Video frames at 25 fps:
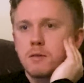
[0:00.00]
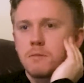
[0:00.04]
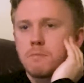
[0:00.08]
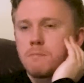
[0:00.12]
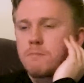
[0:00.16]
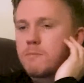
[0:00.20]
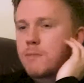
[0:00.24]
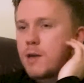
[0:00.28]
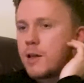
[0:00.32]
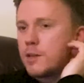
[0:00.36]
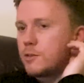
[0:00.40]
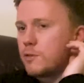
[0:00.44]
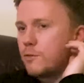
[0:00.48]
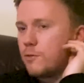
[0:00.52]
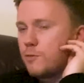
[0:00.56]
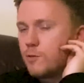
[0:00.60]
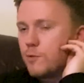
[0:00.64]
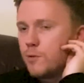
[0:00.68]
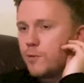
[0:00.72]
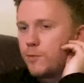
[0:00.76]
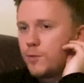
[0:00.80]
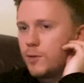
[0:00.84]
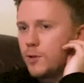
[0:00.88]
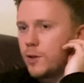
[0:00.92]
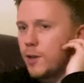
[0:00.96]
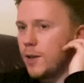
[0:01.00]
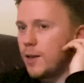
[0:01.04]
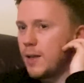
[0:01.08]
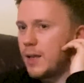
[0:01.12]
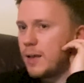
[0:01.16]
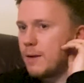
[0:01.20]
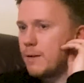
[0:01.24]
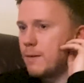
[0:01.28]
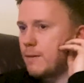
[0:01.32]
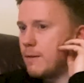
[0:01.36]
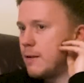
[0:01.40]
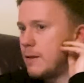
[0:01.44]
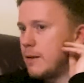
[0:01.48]
metaphor for
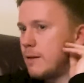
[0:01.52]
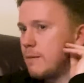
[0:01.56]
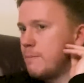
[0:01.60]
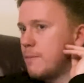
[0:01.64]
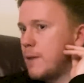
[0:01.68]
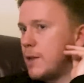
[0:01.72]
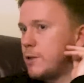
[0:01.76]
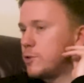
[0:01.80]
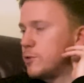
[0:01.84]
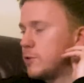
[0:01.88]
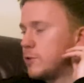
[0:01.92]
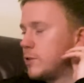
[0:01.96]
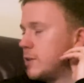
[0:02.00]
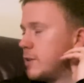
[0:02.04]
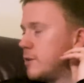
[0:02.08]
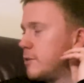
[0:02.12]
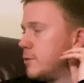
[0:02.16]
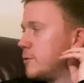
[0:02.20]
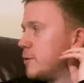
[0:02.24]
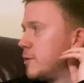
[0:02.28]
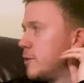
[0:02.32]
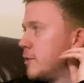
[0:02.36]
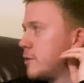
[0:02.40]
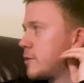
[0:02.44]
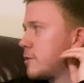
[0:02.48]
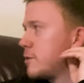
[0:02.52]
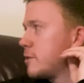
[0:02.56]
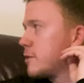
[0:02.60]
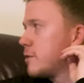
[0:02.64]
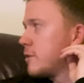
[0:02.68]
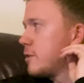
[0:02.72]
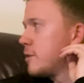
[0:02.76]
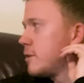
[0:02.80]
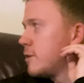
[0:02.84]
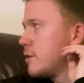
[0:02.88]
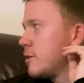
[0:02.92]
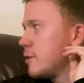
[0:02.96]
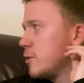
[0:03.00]
mental illness,
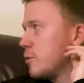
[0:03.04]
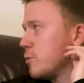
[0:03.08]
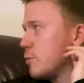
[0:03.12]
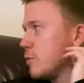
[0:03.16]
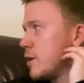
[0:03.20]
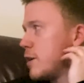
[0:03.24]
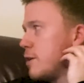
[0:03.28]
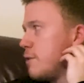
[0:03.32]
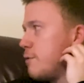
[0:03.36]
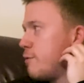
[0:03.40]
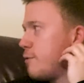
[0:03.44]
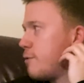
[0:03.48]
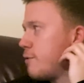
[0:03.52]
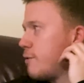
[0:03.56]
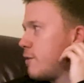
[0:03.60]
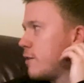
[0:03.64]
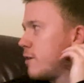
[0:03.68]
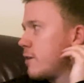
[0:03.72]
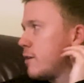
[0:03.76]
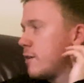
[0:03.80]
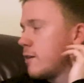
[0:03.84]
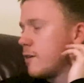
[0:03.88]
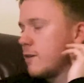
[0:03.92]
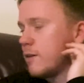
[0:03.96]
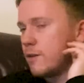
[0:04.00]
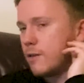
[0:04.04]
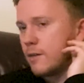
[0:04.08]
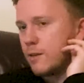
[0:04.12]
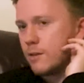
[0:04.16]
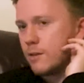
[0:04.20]
grief. Yeah.